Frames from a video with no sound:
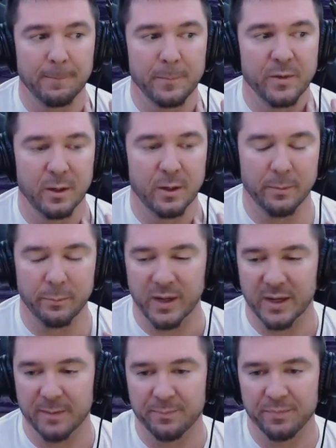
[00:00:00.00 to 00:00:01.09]

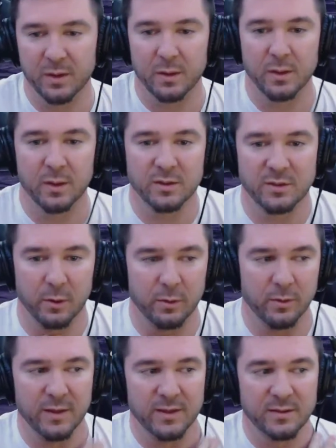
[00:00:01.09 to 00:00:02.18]
But so
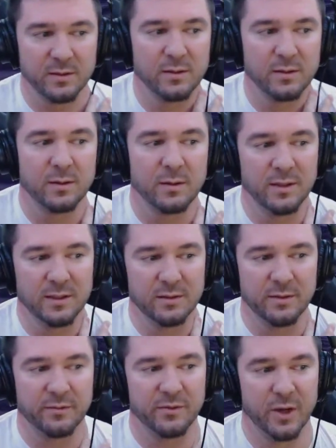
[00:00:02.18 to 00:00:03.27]
this
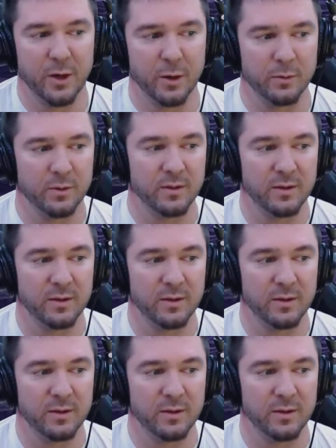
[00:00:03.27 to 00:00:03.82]
lymph node,